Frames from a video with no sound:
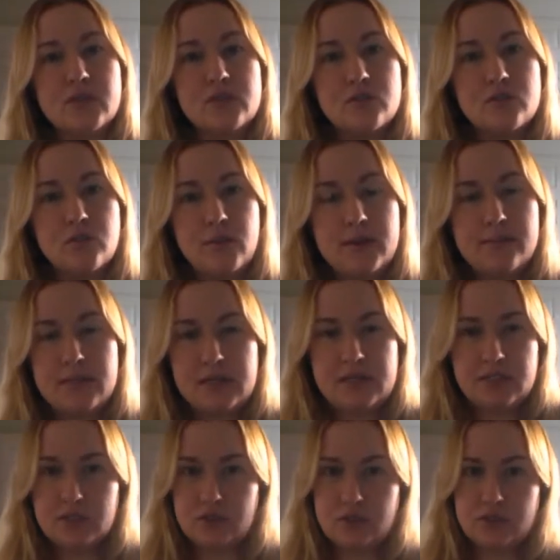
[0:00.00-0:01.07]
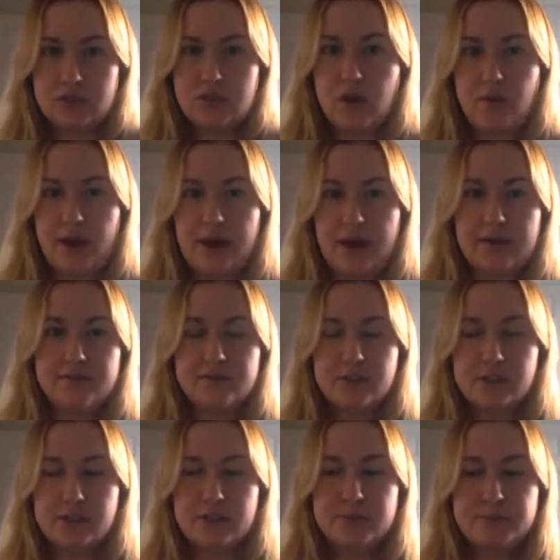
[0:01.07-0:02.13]
20 minutes or so
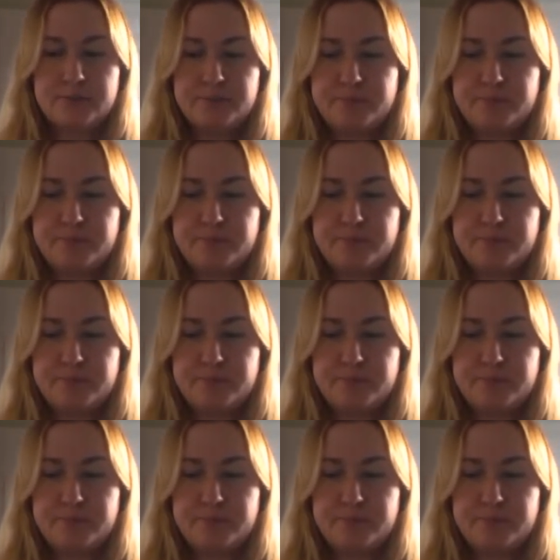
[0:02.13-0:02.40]
after,